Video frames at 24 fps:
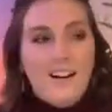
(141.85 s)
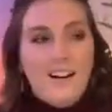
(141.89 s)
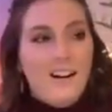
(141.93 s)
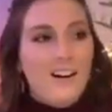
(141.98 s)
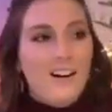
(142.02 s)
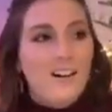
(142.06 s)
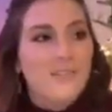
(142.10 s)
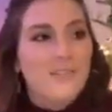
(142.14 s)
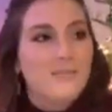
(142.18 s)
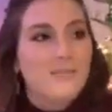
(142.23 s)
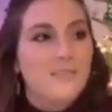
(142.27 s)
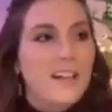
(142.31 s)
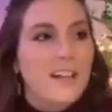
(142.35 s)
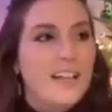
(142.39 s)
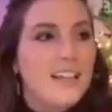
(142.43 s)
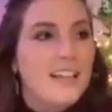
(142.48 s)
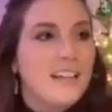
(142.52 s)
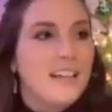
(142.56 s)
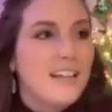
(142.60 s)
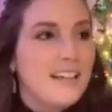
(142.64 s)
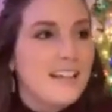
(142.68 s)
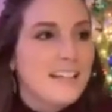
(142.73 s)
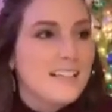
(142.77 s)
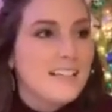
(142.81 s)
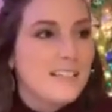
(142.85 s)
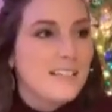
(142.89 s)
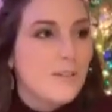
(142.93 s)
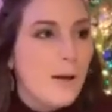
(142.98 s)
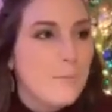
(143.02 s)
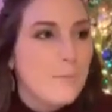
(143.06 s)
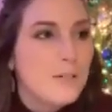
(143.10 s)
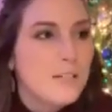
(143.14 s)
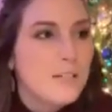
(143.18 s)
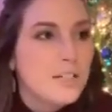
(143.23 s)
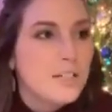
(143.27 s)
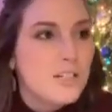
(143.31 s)
All right, so
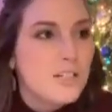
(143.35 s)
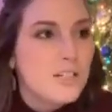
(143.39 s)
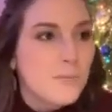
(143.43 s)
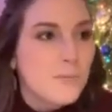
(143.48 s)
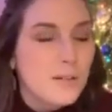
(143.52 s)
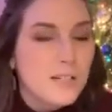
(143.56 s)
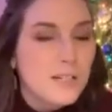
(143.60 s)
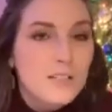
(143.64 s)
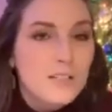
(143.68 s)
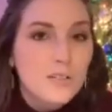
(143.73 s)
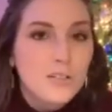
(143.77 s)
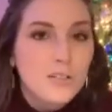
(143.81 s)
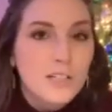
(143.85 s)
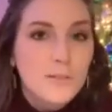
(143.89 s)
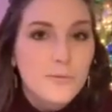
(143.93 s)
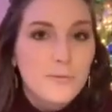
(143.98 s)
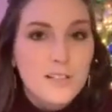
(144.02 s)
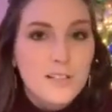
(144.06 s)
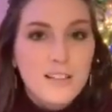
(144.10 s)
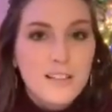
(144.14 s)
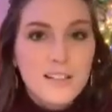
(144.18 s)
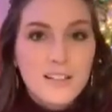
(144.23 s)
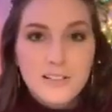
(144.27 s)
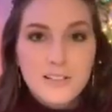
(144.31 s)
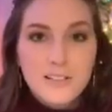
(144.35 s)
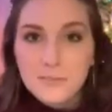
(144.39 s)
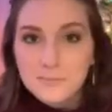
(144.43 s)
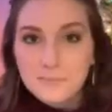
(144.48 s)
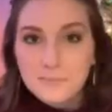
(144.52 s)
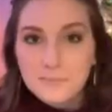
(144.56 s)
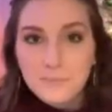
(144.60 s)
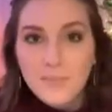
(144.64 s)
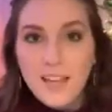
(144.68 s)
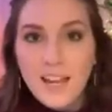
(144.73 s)
I'm gonna share my screen with you